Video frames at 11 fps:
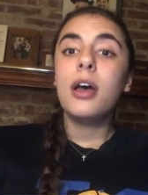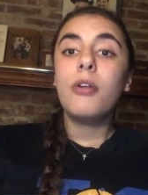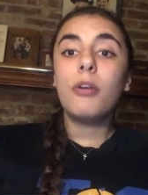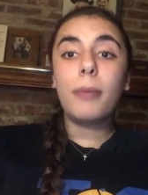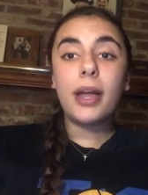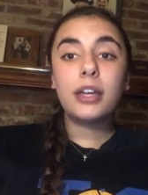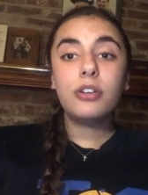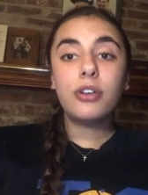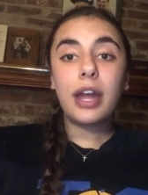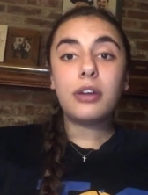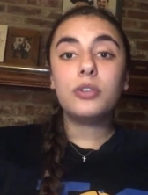Rebecca
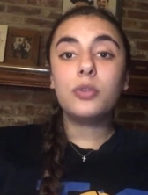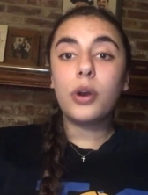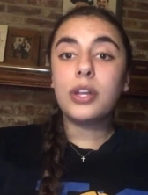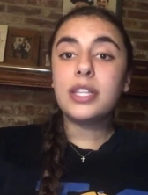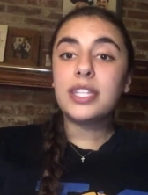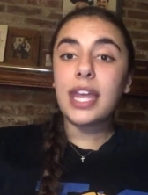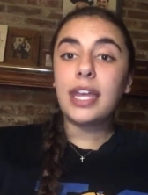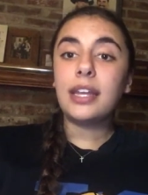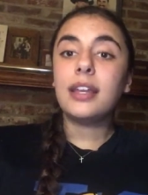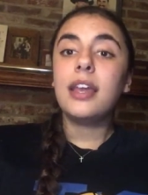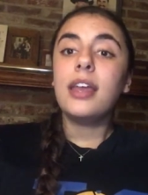Crown quoted
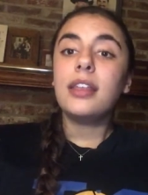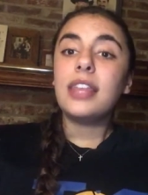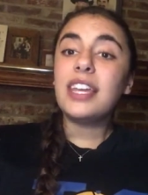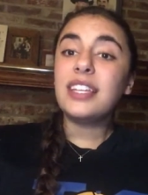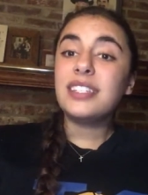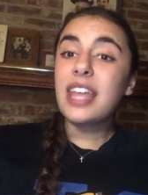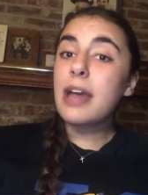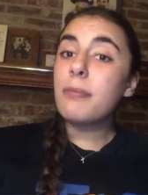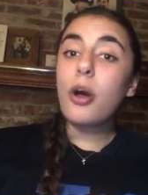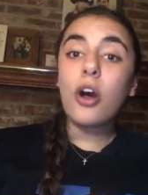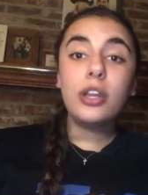saying, They can stay up
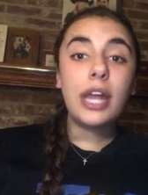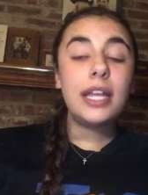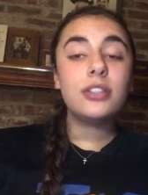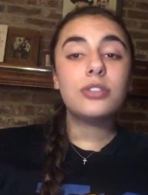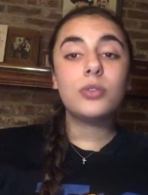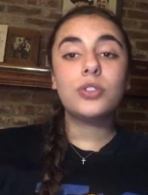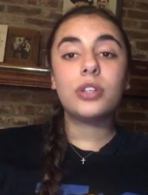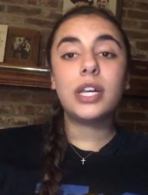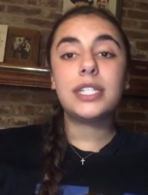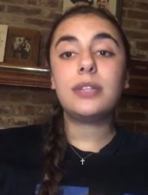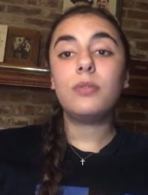all night
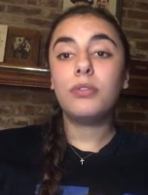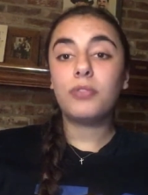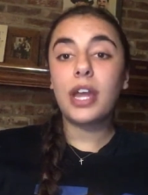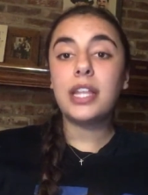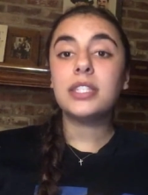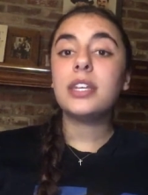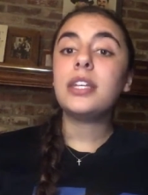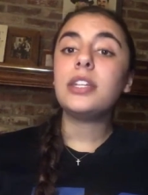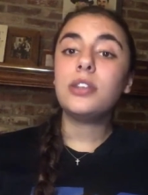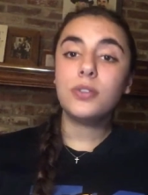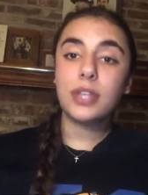socializing with friends
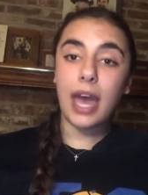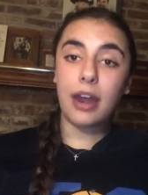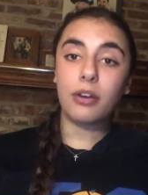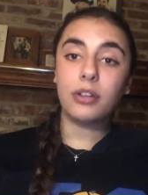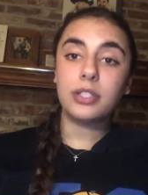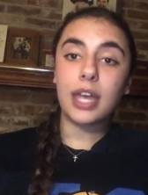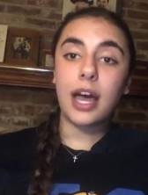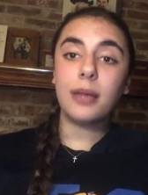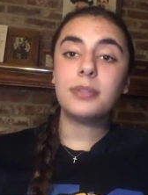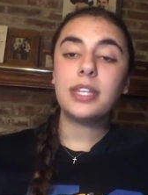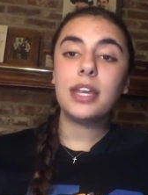and use Adderall to
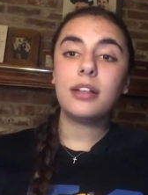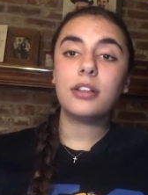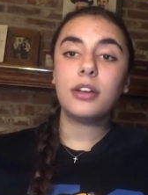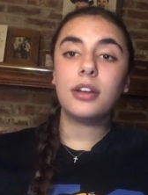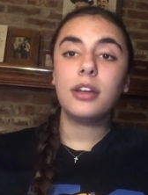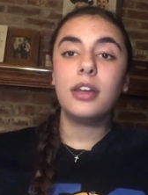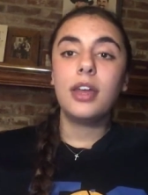help stay alert